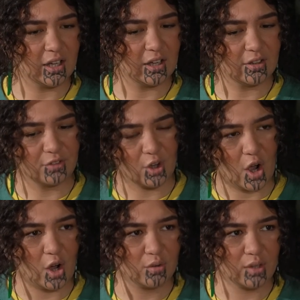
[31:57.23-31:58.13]
if your
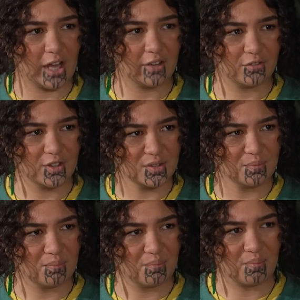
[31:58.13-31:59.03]
whole life is
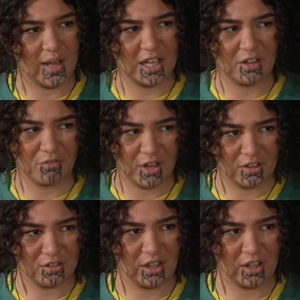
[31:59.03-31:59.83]
making fun of